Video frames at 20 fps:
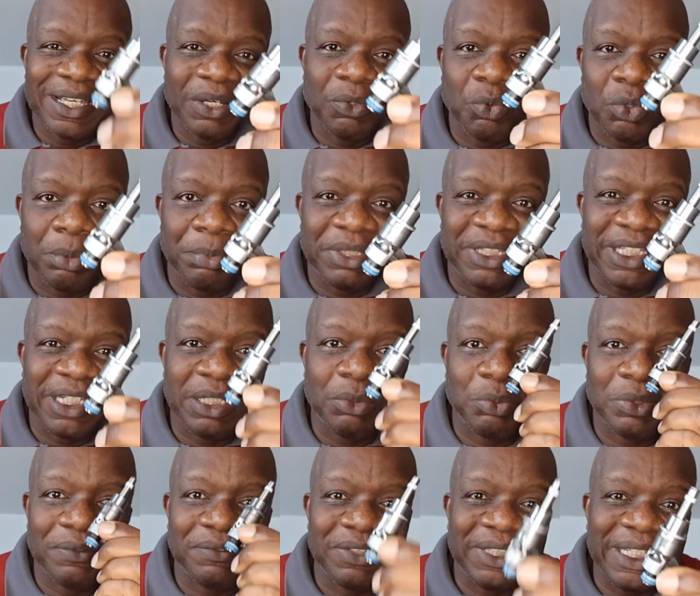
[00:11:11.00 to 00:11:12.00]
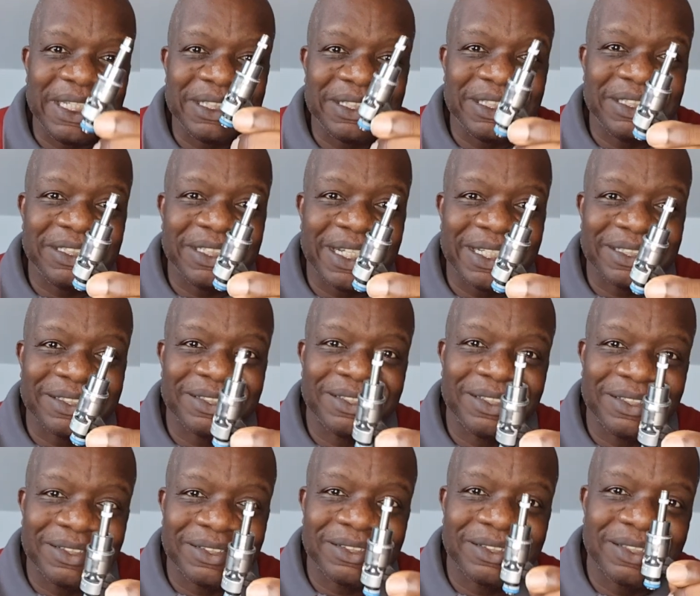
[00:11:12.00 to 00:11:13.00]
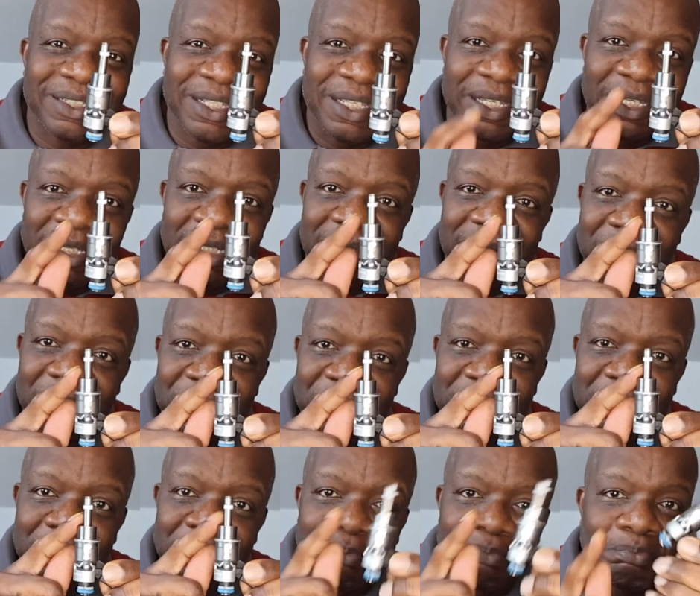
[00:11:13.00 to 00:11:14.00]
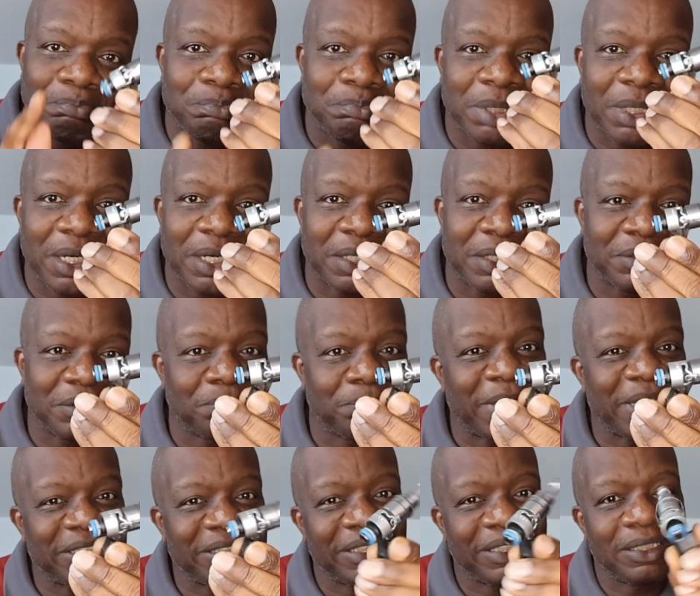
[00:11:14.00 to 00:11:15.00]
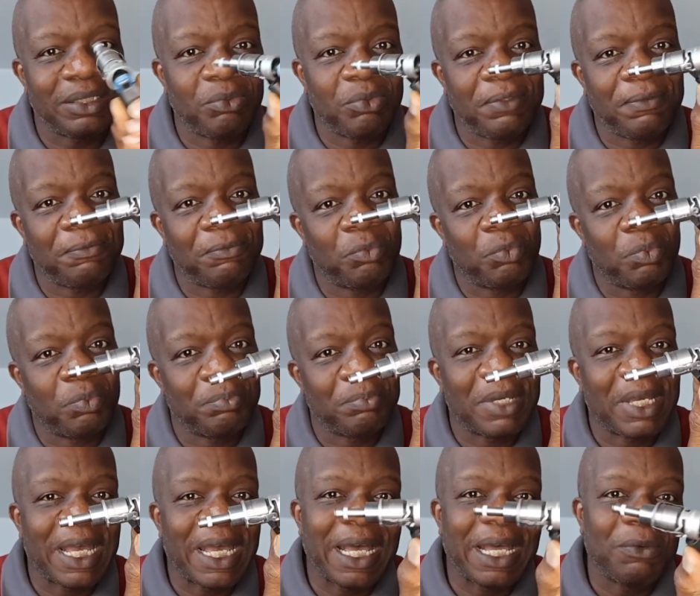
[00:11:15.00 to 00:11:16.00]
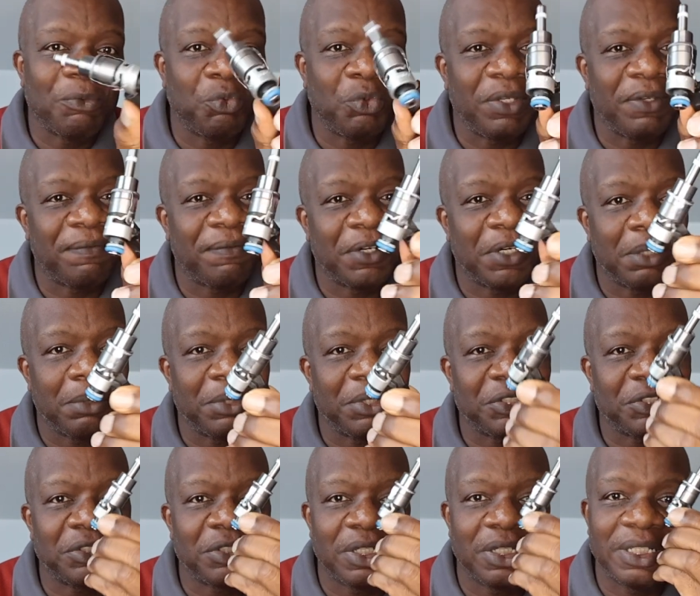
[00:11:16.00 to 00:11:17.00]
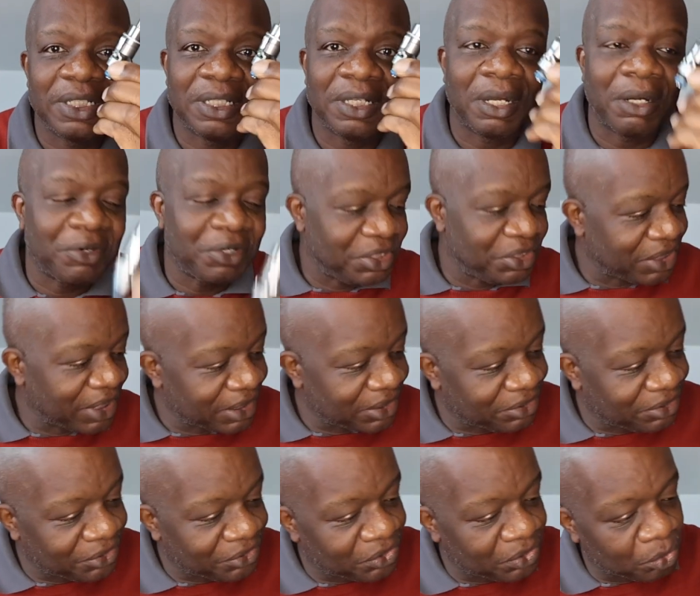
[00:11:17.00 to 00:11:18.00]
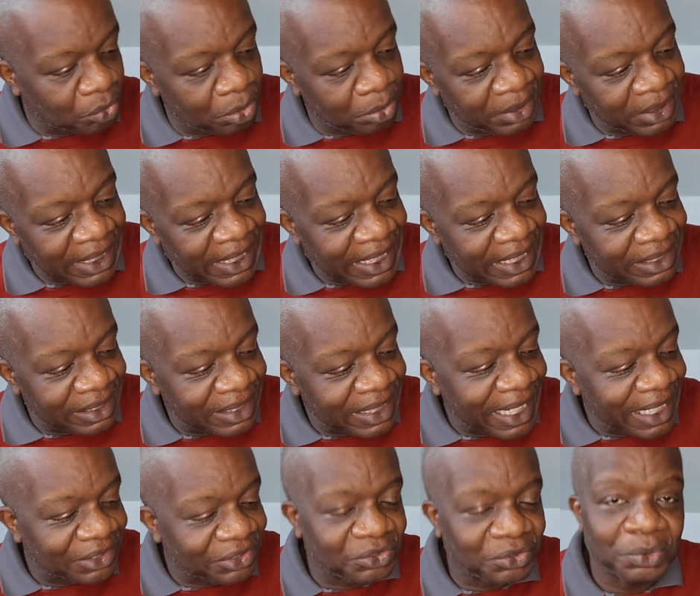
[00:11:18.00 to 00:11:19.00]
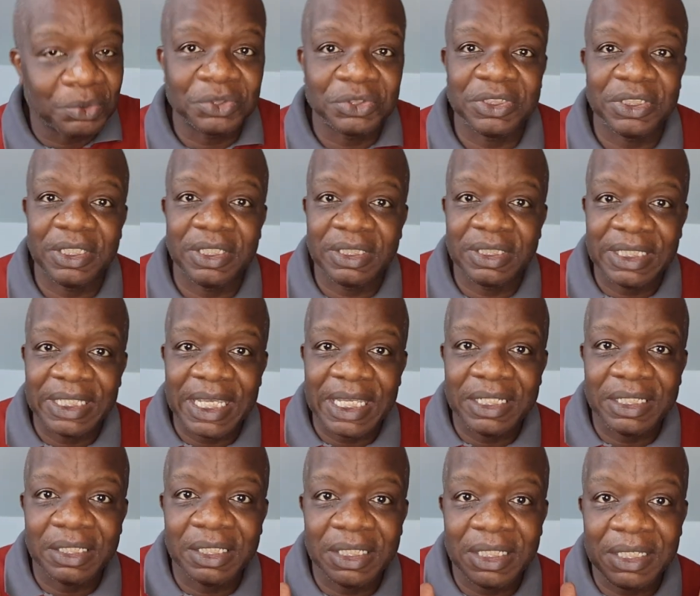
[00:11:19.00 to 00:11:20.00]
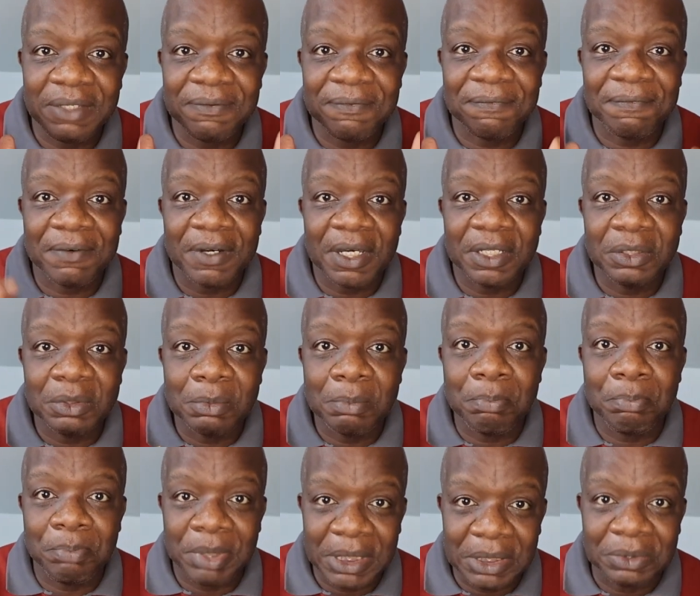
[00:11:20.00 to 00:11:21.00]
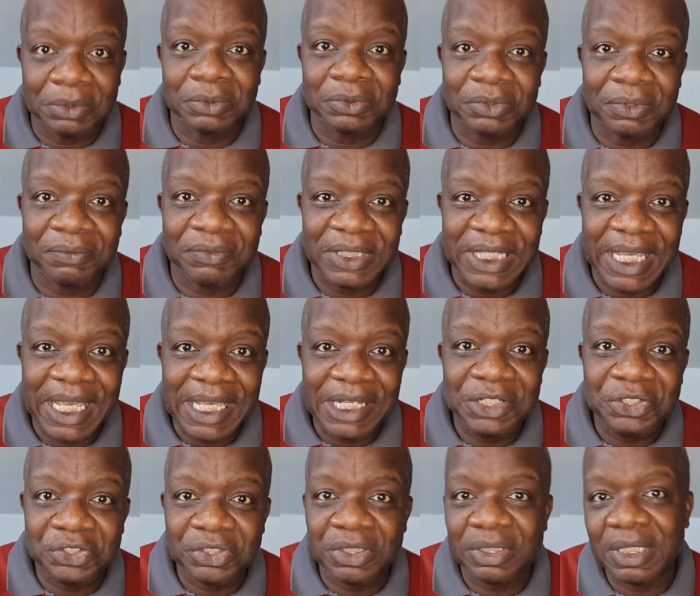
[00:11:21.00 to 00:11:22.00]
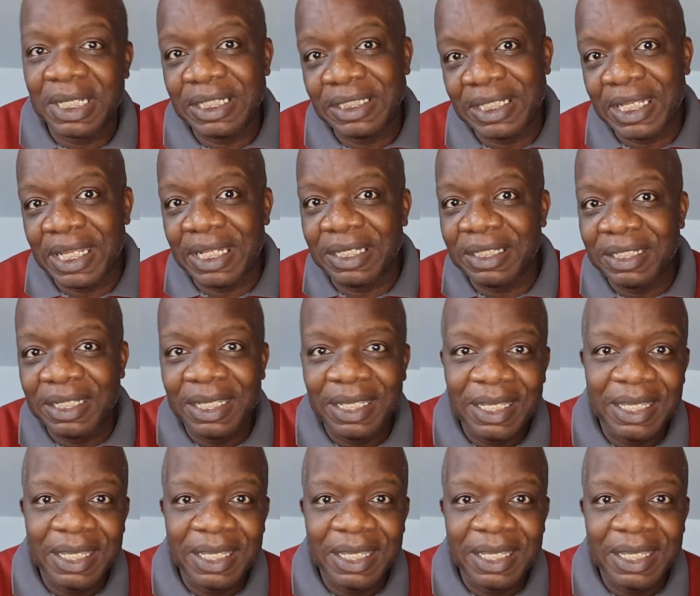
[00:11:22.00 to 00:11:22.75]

We'll be dealing with these injectors. I've got some parts. Basically, we've refurbished our injectors, so we'll be getting that sorted, getting the final build of the engine, and then